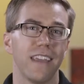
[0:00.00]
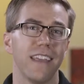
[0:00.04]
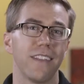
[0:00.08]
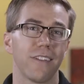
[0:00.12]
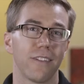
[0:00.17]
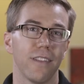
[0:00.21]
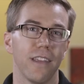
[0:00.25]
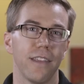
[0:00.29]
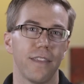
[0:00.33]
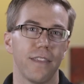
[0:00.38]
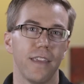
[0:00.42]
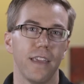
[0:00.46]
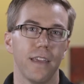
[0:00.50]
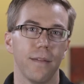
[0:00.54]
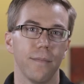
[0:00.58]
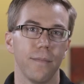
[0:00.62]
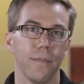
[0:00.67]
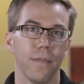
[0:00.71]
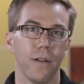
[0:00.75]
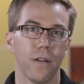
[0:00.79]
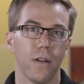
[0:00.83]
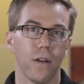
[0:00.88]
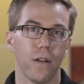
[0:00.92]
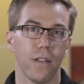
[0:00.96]
use either
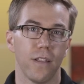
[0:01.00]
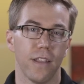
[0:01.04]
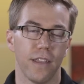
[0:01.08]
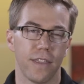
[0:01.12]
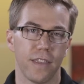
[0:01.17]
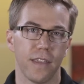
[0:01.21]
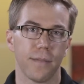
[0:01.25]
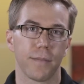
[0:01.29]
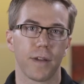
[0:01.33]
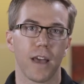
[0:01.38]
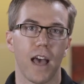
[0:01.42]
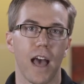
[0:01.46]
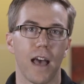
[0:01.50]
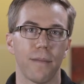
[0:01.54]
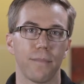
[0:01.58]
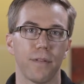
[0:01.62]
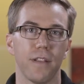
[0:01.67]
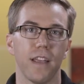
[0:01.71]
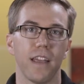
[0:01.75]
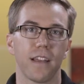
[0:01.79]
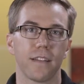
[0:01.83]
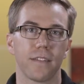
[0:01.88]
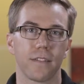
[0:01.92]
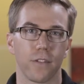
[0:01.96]
lithium, a lithium
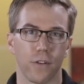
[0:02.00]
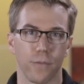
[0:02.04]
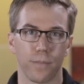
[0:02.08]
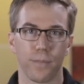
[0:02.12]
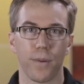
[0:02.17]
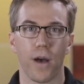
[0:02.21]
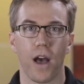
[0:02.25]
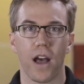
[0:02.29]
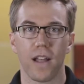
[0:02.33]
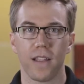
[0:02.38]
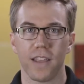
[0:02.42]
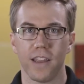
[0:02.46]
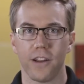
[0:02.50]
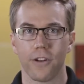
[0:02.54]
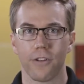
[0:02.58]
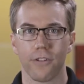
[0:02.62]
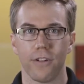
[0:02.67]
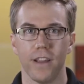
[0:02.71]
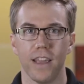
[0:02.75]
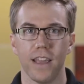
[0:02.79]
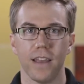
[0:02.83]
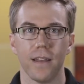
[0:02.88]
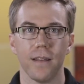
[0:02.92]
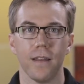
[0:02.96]
complex, or
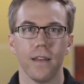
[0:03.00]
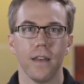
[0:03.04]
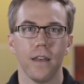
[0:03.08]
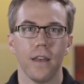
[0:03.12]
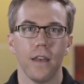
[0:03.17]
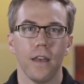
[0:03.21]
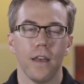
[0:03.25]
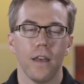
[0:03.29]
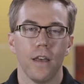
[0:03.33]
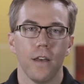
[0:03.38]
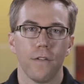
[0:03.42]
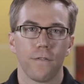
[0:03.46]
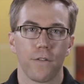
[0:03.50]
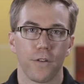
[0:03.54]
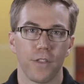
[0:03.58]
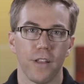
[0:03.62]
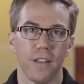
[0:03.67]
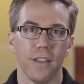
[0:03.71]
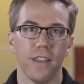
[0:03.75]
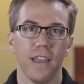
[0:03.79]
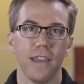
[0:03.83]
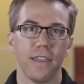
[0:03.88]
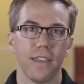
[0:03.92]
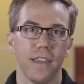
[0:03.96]
polyurea. For
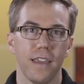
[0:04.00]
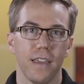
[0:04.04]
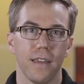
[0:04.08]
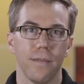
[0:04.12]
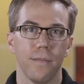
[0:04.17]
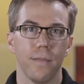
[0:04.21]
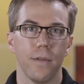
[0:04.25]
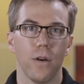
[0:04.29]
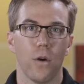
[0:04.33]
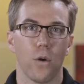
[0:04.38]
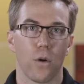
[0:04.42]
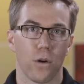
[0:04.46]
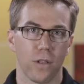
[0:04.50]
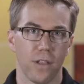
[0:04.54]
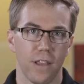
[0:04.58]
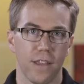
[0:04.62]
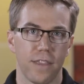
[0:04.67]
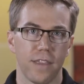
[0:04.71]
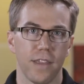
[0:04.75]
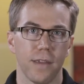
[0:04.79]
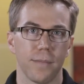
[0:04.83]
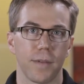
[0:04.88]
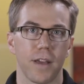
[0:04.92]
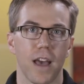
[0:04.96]
the lithium or
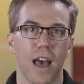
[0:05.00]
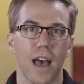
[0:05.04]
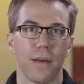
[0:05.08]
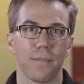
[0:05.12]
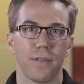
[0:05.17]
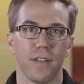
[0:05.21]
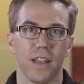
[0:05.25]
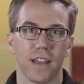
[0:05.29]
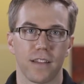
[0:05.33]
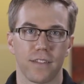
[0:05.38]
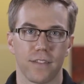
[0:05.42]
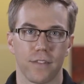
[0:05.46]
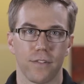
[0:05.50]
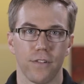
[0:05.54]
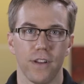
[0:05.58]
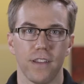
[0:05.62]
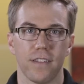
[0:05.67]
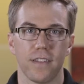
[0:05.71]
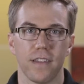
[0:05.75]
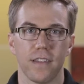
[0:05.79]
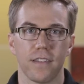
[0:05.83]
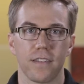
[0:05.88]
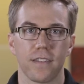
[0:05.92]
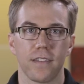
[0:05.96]
lithium complex
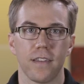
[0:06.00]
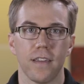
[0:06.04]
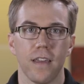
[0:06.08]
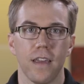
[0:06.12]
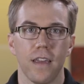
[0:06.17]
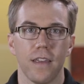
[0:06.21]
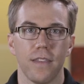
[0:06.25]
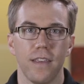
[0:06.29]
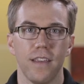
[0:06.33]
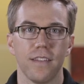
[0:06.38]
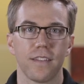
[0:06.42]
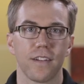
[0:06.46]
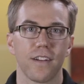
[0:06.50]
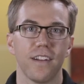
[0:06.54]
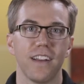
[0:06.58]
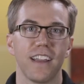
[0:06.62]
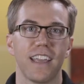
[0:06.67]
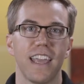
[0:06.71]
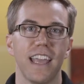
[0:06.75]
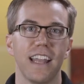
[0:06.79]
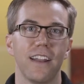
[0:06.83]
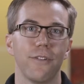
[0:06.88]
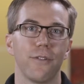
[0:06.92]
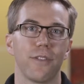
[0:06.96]
greases, these are
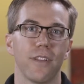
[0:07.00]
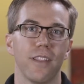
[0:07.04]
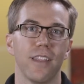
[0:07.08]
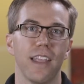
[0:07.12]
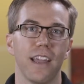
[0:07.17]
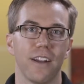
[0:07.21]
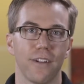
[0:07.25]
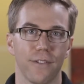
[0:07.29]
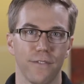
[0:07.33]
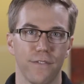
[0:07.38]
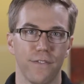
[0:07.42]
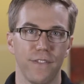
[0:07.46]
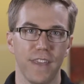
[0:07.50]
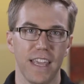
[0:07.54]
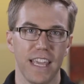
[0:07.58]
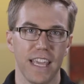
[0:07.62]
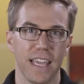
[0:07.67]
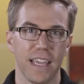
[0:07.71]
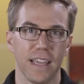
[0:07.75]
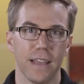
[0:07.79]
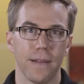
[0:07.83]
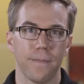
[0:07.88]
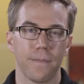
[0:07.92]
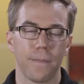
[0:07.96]
indicated with the letter
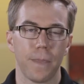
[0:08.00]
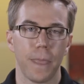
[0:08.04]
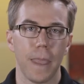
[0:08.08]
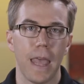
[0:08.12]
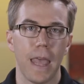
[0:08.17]
V,